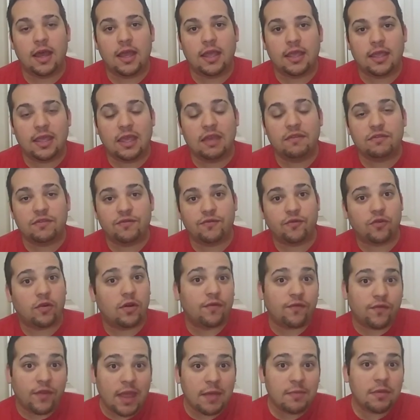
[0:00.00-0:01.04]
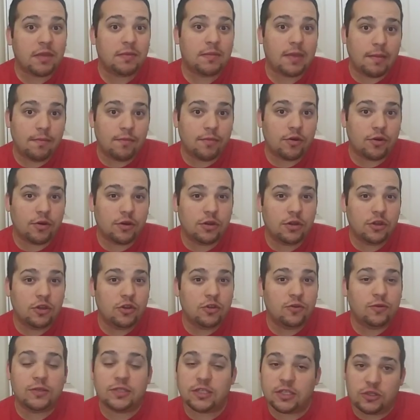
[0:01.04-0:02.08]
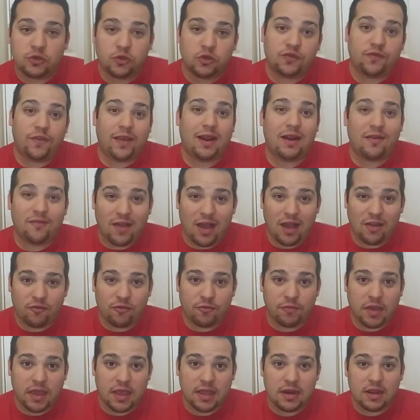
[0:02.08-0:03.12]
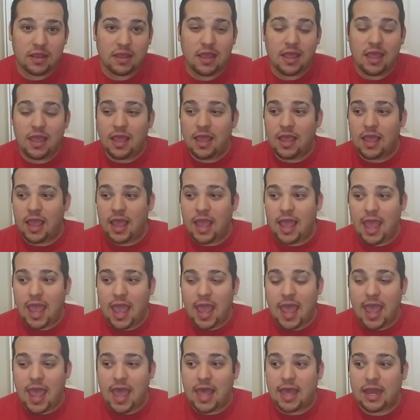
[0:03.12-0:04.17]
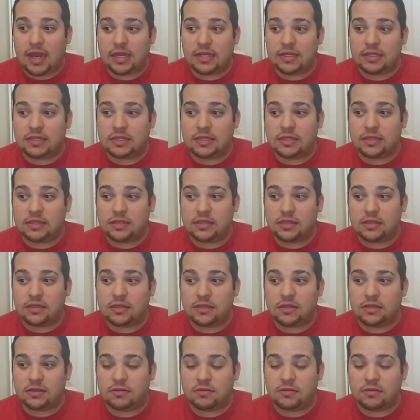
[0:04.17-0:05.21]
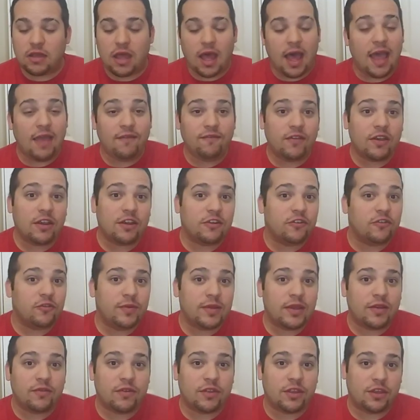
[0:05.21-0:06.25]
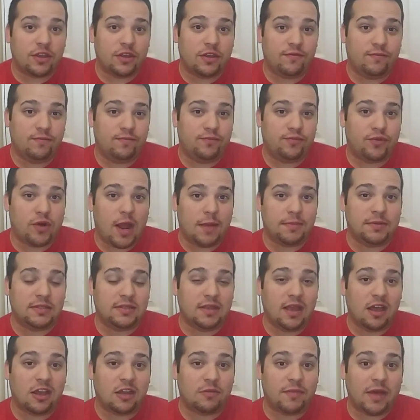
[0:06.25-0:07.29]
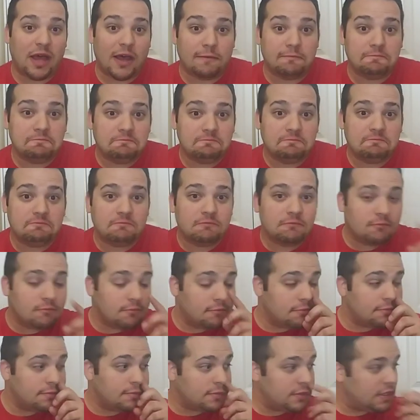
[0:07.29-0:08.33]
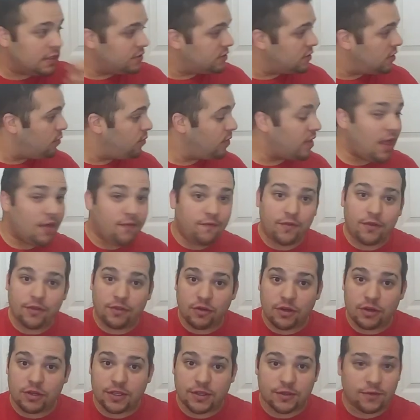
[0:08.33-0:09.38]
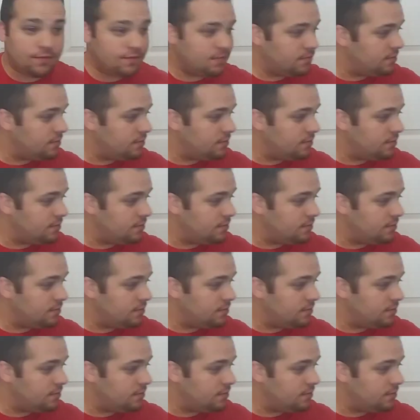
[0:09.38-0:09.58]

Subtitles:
gift for a family member who's a huge fan of Aquaman. And I figured it would be a really good prop to talk about. So without further ado,